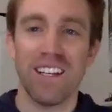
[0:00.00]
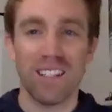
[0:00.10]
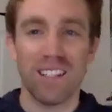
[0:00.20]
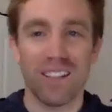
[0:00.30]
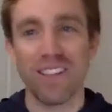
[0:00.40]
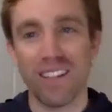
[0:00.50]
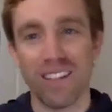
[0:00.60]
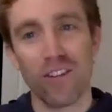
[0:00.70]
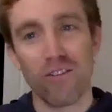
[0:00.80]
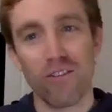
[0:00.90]

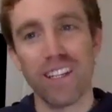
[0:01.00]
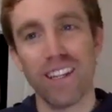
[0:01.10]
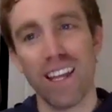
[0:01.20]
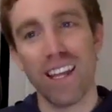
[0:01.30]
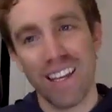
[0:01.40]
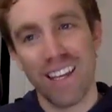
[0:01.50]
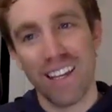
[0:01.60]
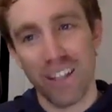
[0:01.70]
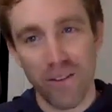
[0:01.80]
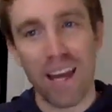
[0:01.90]
it's interesting that
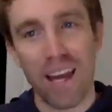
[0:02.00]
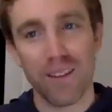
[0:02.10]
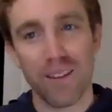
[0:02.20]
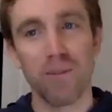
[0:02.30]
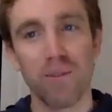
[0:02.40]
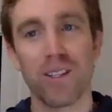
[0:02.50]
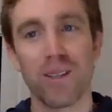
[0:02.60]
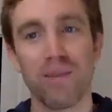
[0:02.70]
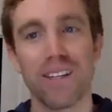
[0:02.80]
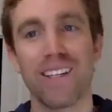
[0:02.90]
you had a similar
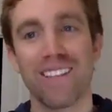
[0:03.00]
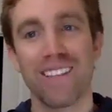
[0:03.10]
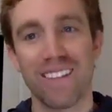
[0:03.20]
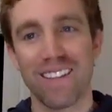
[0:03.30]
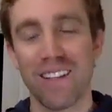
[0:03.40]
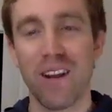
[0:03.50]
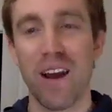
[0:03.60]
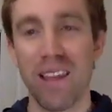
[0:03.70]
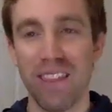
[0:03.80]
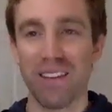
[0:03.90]
experience, because
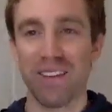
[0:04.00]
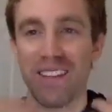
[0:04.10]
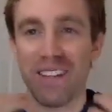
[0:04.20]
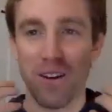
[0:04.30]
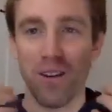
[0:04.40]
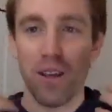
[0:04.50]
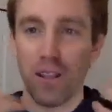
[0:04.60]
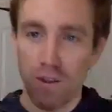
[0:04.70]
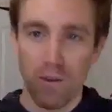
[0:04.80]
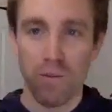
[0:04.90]
I think
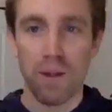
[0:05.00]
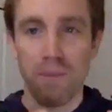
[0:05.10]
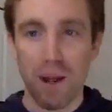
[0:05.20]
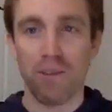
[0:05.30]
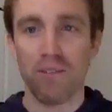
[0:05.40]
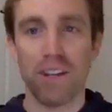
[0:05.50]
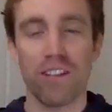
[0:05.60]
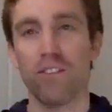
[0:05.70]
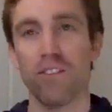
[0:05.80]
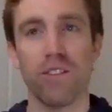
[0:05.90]
you being my
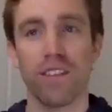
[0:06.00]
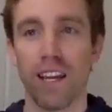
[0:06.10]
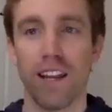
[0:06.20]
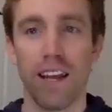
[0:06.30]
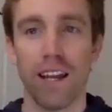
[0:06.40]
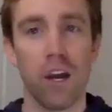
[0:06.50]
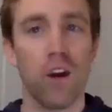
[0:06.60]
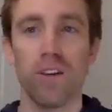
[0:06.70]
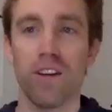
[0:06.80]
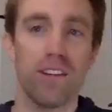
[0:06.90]
professor is always kind of like,
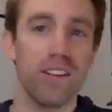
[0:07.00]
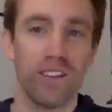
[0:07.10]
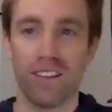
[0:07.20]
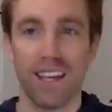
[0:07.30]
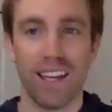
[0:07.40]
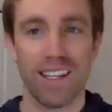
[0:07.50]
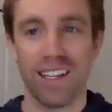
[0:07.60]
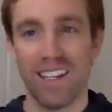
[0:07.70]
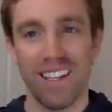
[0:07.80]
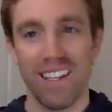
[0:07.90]
oh no, this is like,
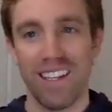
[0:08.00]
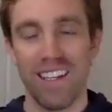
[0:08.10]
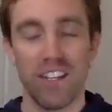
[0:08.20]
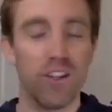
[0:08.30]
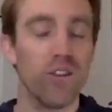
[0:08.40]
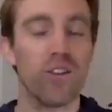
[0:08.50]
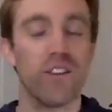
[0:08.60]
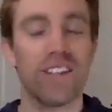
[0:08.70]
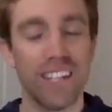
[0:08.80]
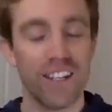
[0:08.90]
you don't
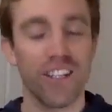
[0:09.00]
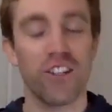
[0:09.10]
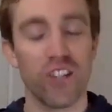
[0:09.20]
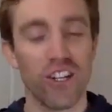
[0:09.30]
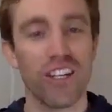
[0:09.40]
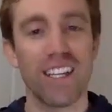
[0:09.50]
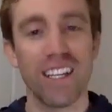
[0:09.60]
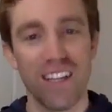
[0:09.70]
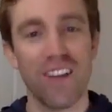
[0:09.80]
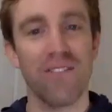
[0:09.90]
always hear your journey
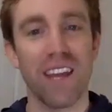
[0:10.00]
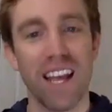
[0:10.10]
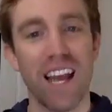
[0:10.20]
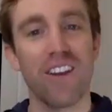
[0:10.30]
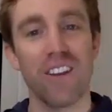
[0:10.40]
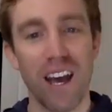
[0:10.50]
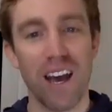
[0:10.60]
of like how you got